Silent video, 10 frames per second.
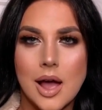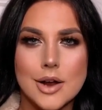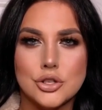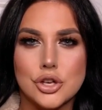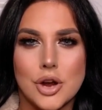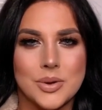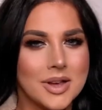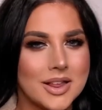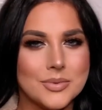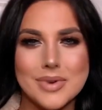I don't
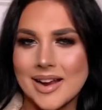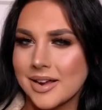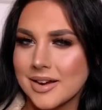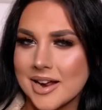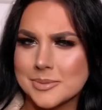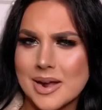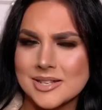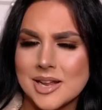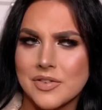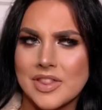really recognize
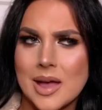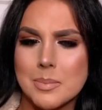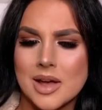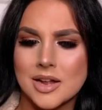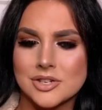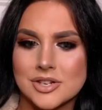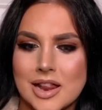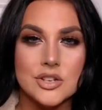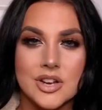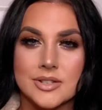myself that much.
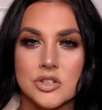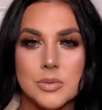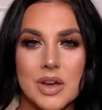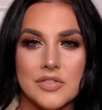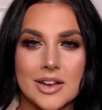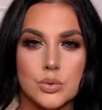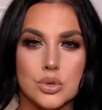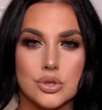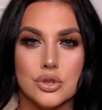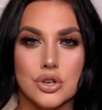Adjusting to my face
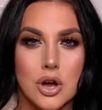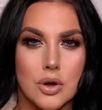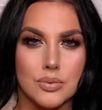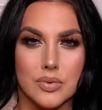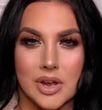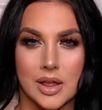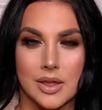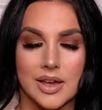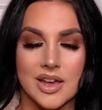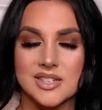was not
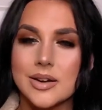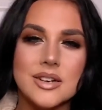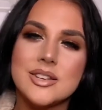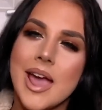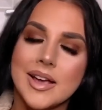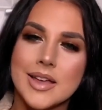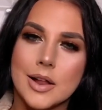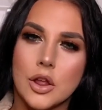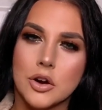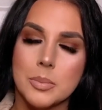really, it didn't take
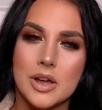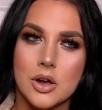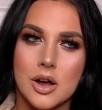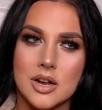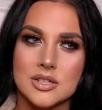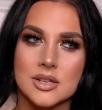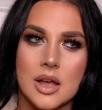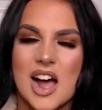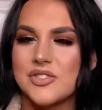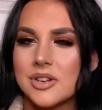that long because
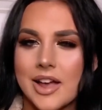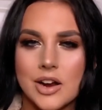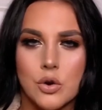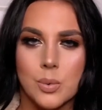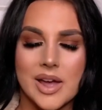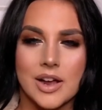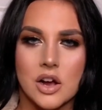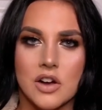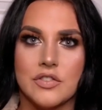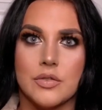after like a week
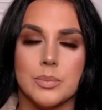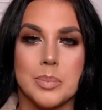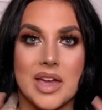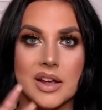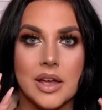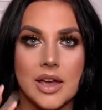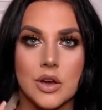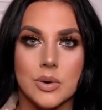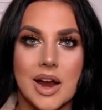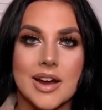of being
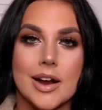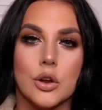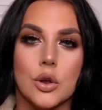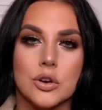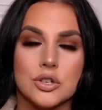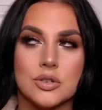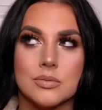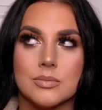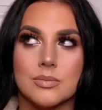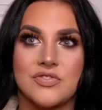healed and I looked
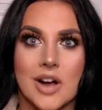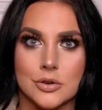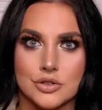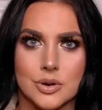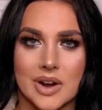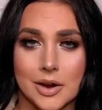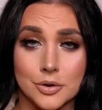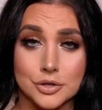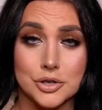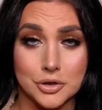functional and I
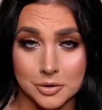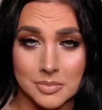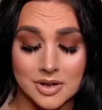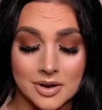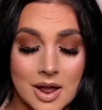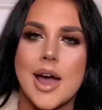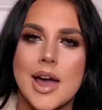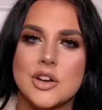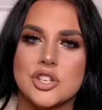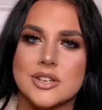looked human,
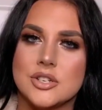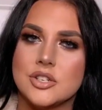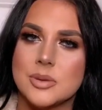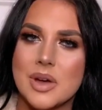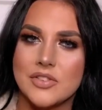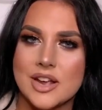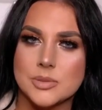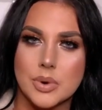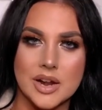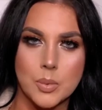I adjusted to my
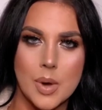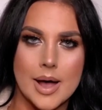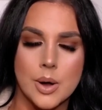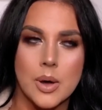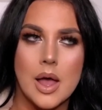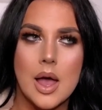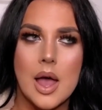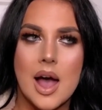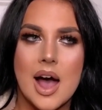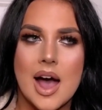face pretty well.
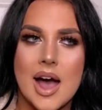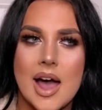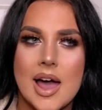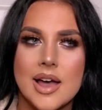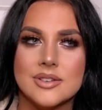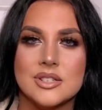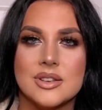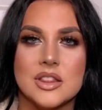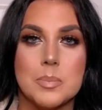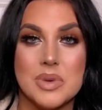I
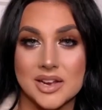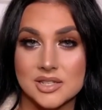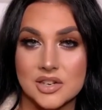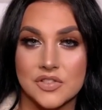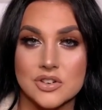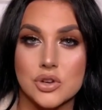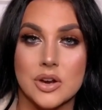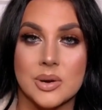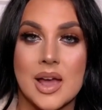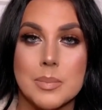see the biggest difference
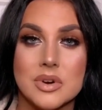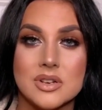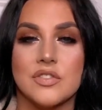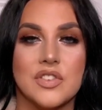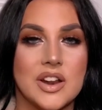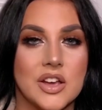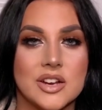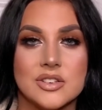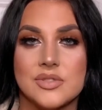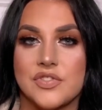on camera,
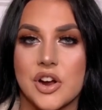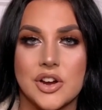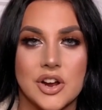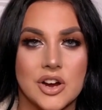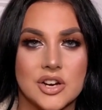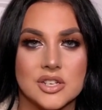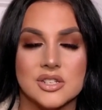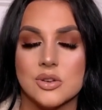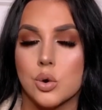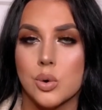videos,
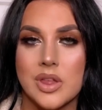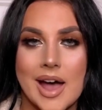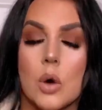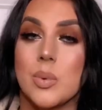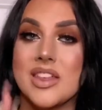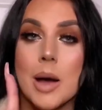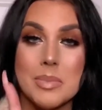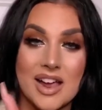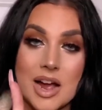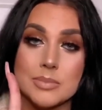photos, all that.
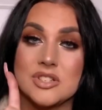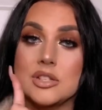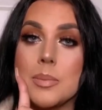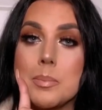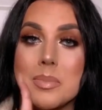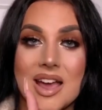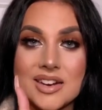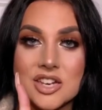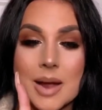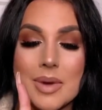Without makeup's the
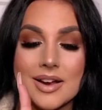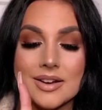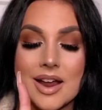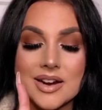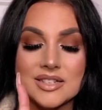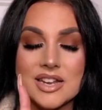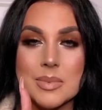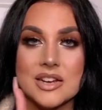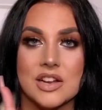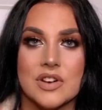main time I can like see
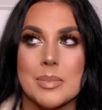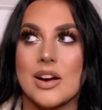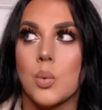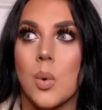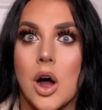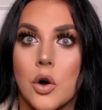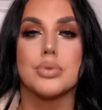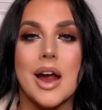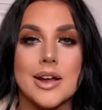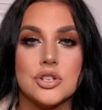myself. I'm like, wow.
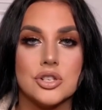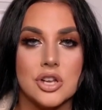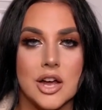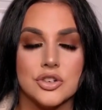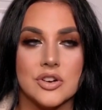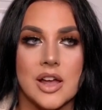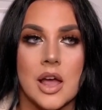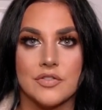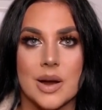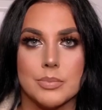Prior to
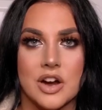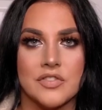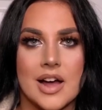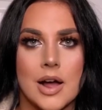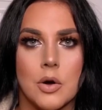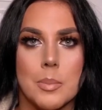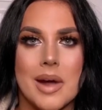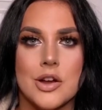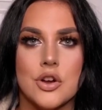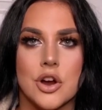surgery, front profile,
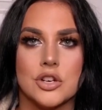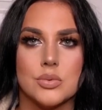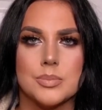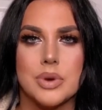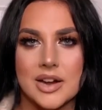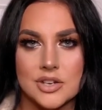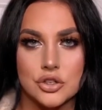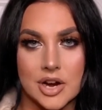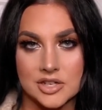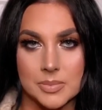my nose was pretty
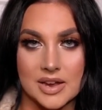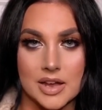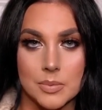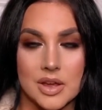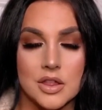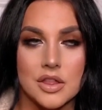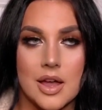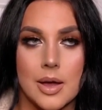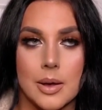straight to begin with.